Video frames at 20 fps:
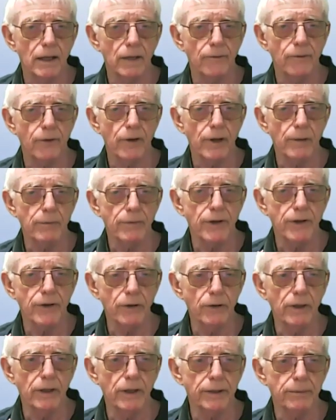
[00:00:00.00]
for them to
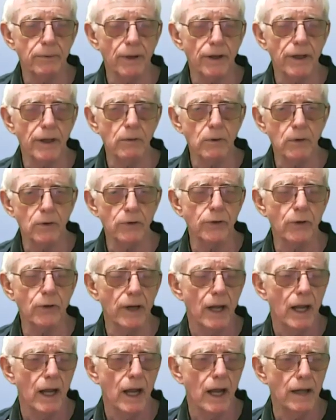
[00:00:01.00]
do it, but they will do
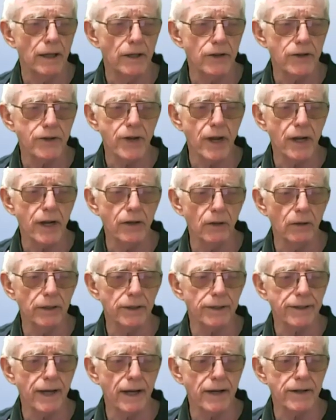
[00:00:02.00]
it. And in general,
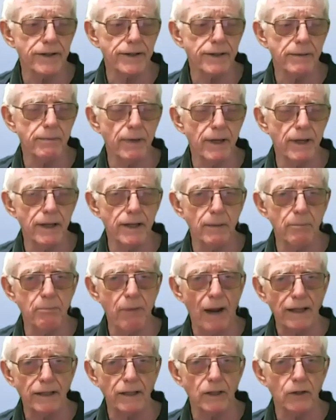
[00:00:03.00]
it tends to be the
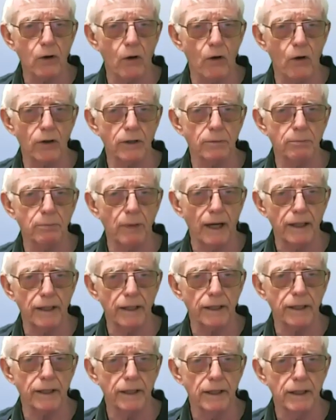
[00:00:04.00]
Bangkok Bank
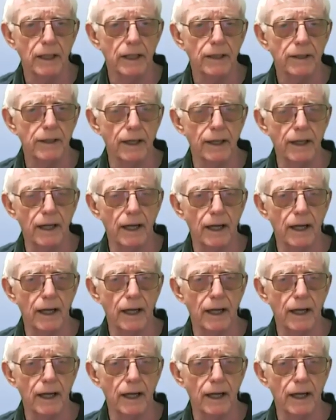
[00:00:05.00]
that